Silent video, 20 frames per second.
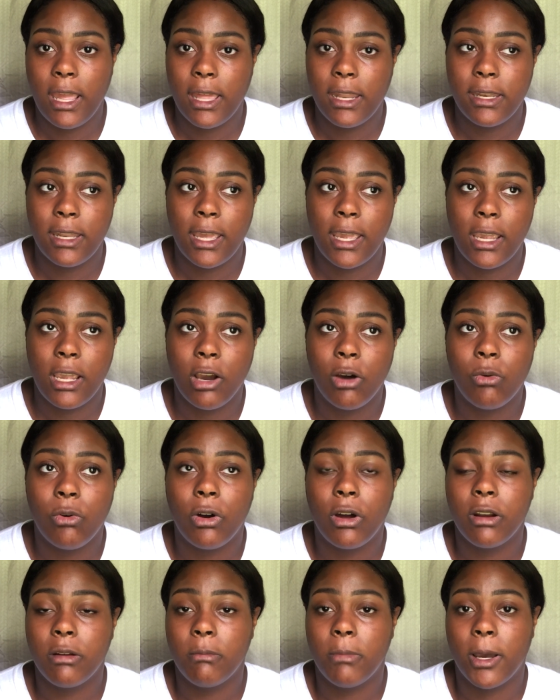and they go
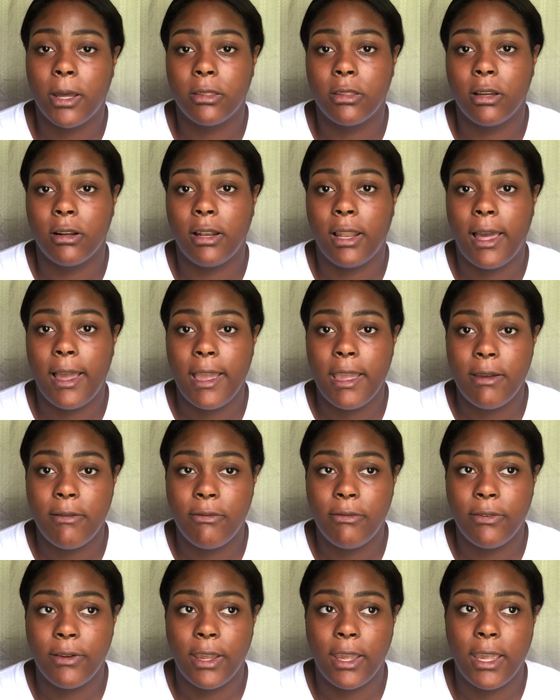on about their
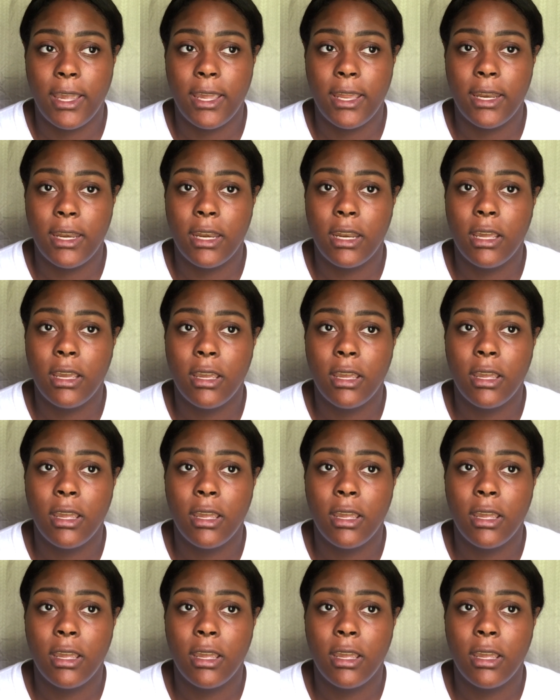life and